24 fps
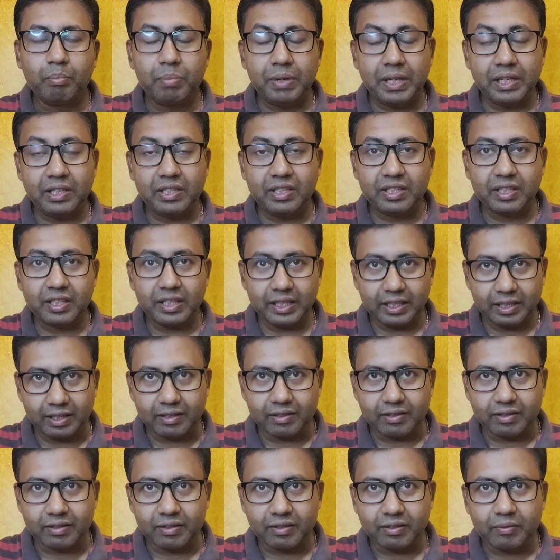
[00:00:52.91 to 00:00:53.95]
pitch it
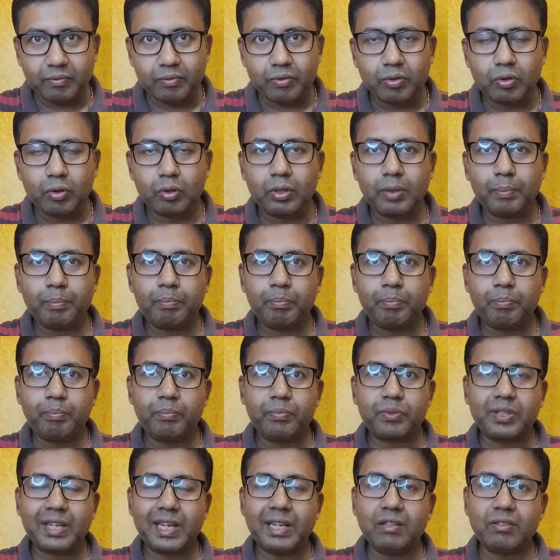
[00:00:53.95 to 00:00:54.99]
is. So the
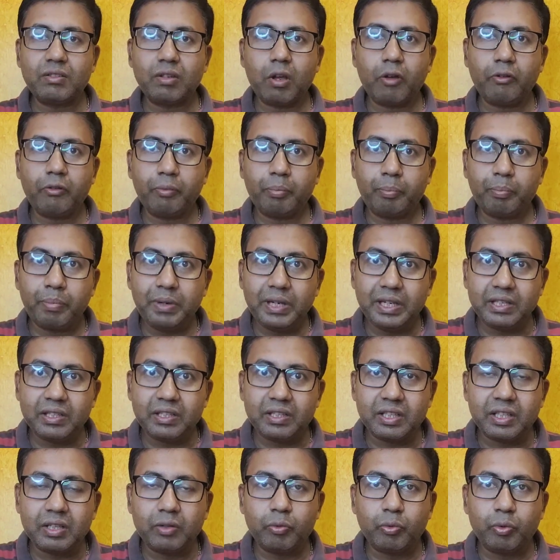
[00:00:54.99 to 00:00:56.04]
sense of
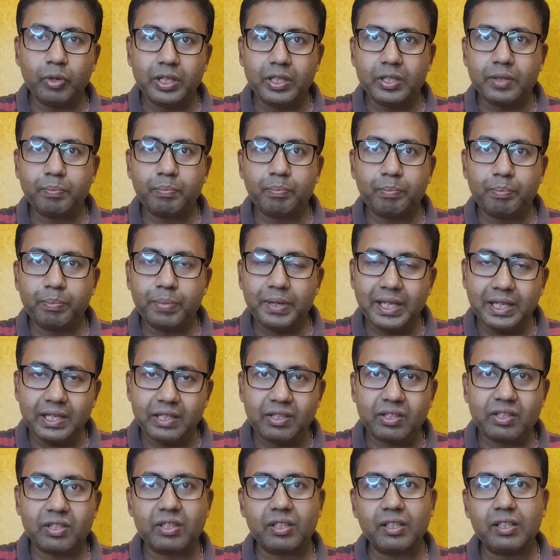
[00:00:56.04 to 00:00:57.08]
pitch, in which
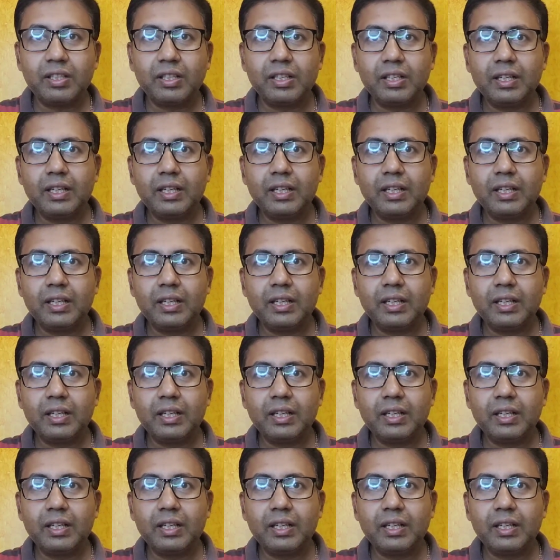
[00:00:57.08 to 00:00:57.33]
pitch